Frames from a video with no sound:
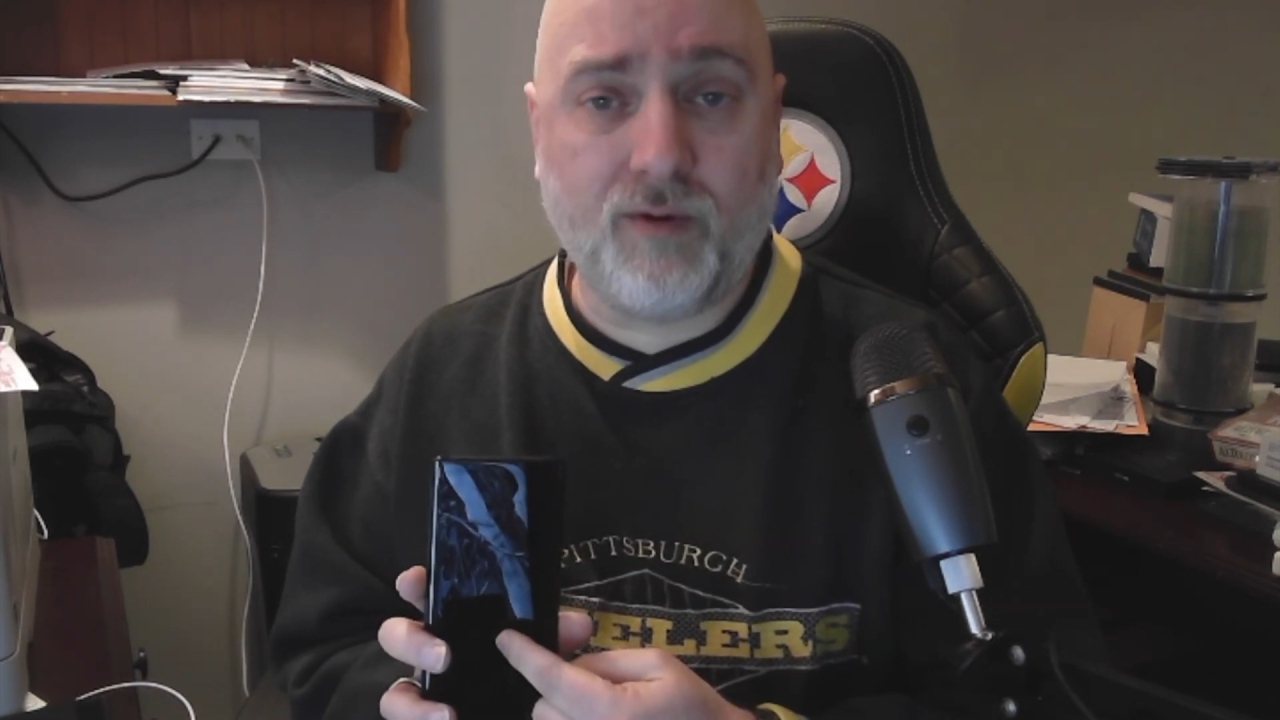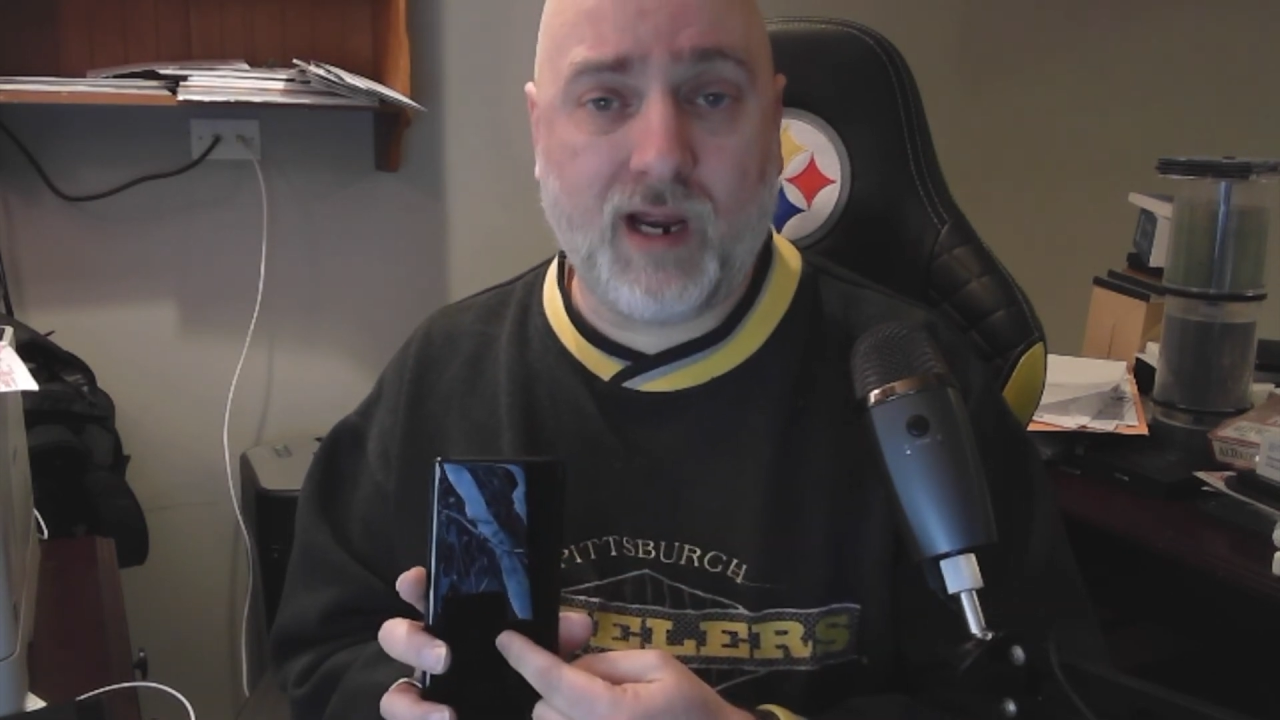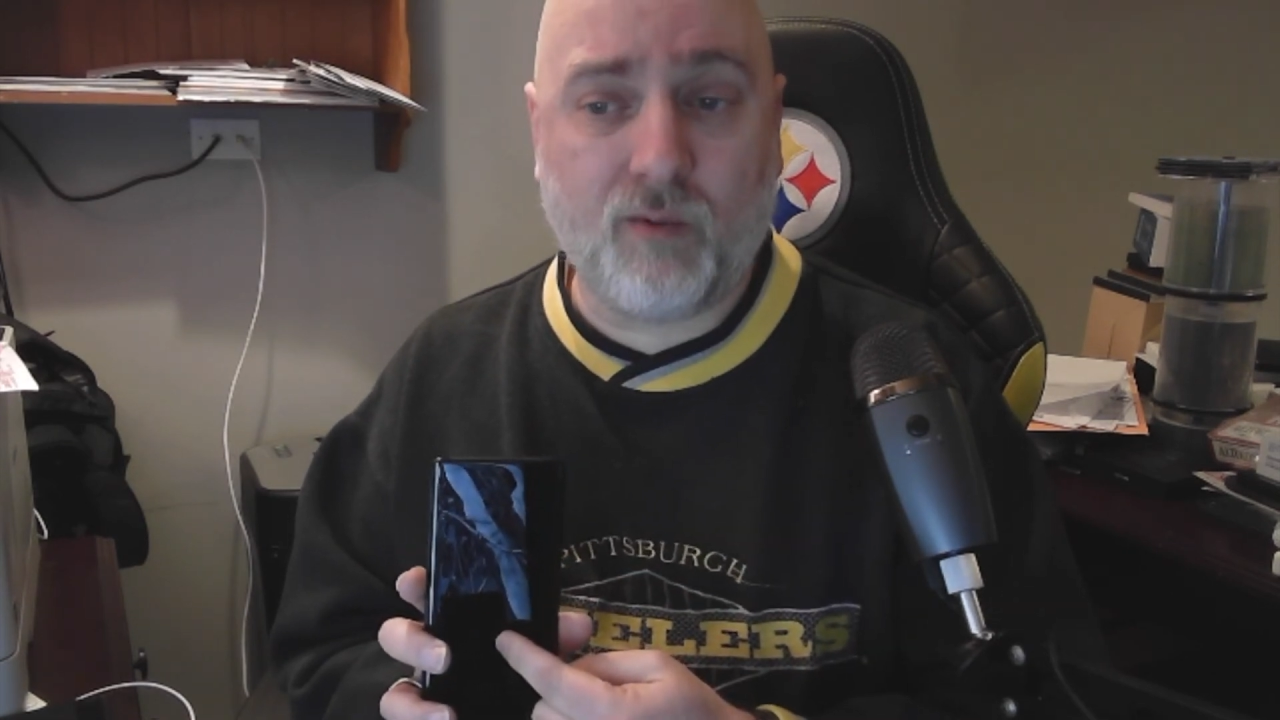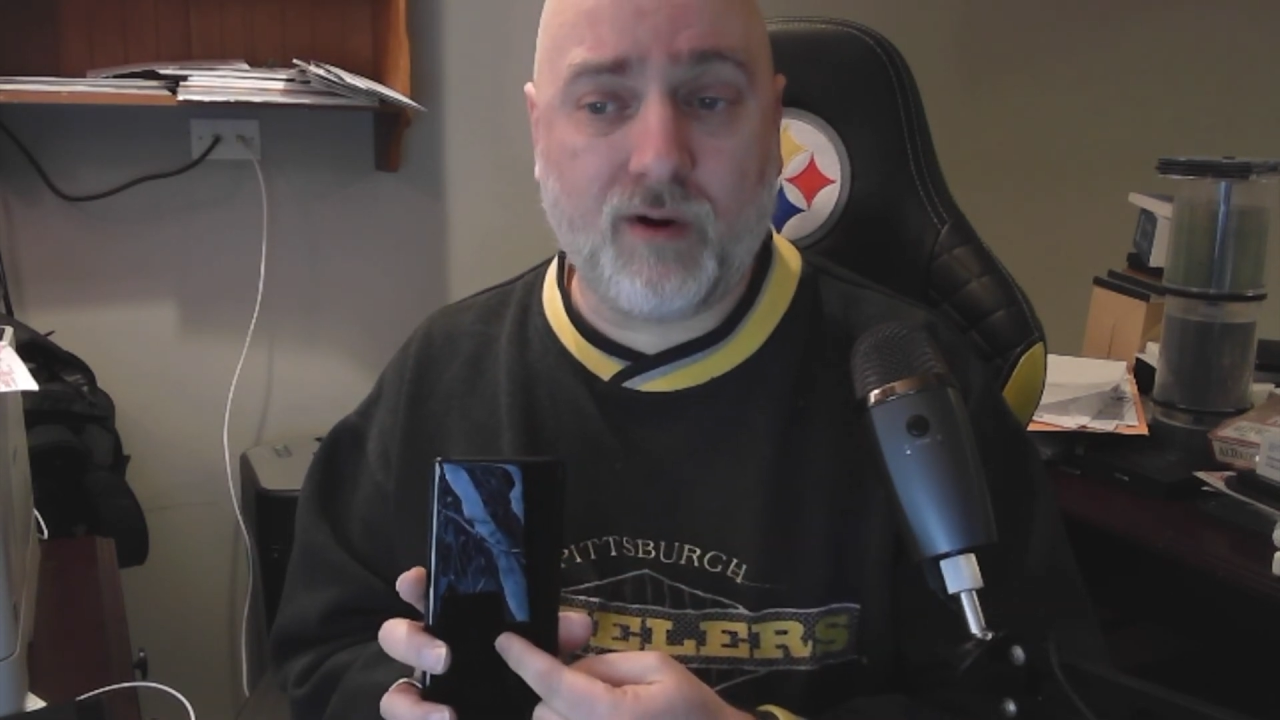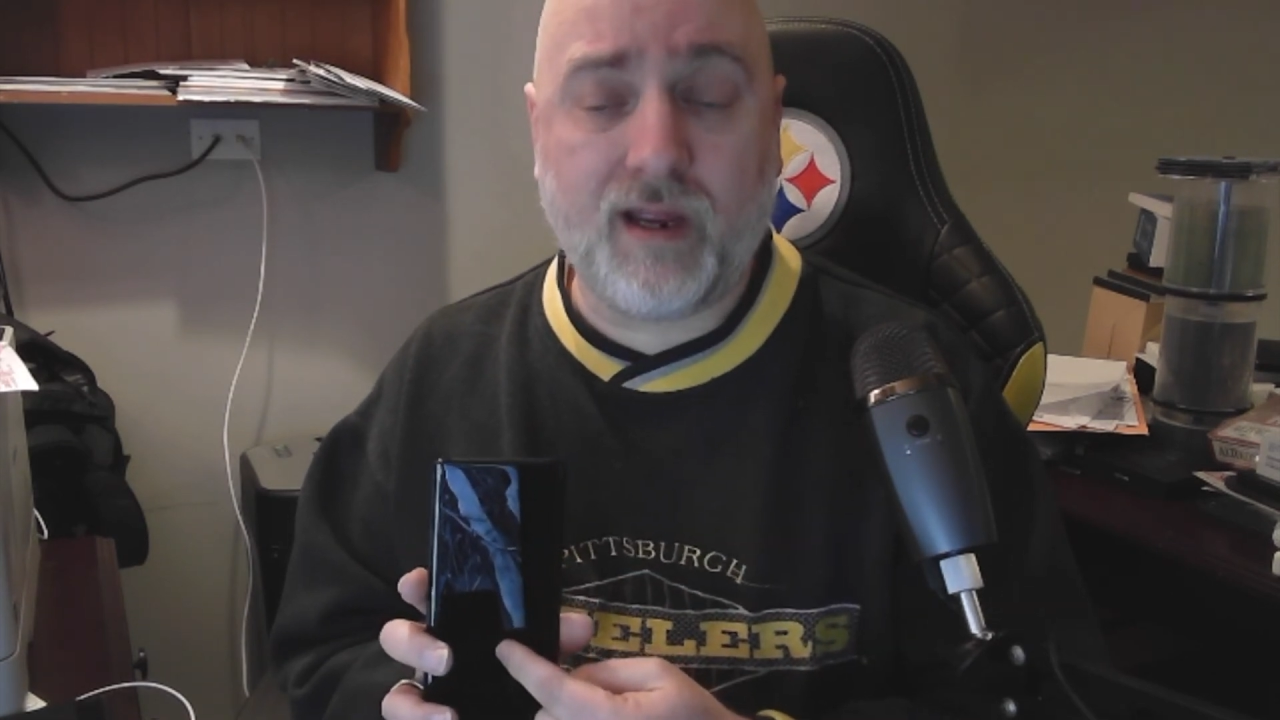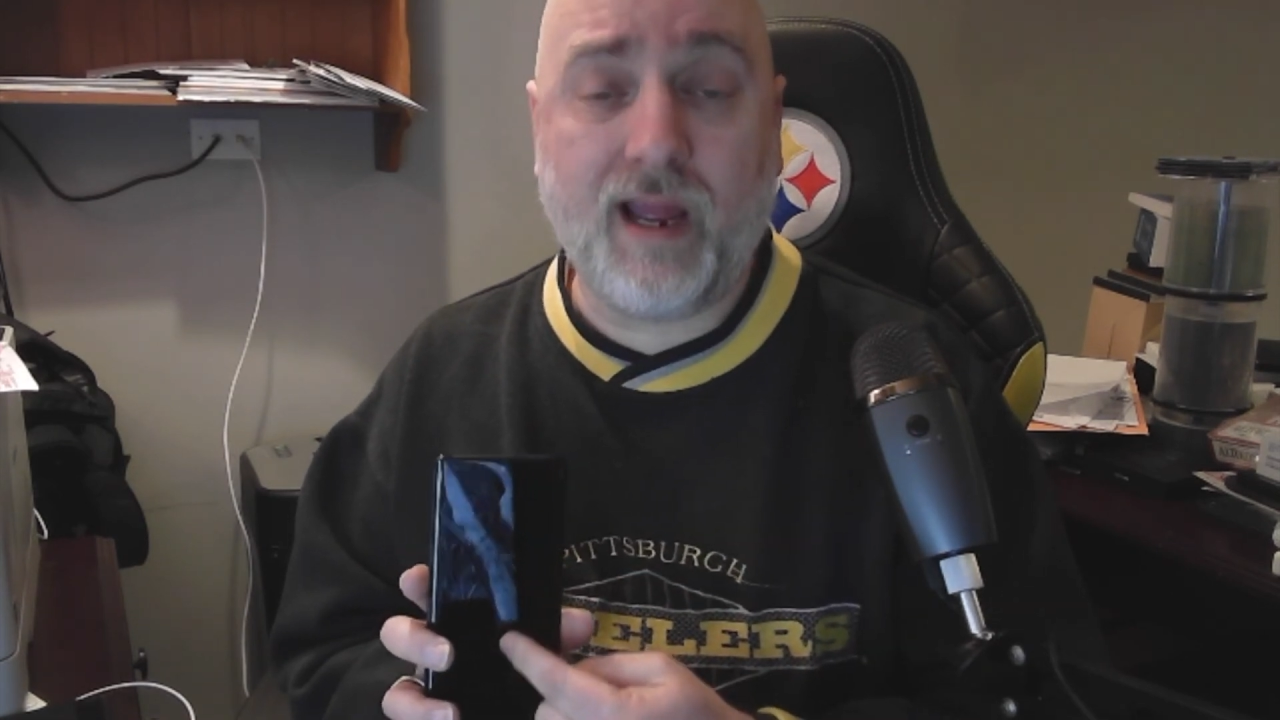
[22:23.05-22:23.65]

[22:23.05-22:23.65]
network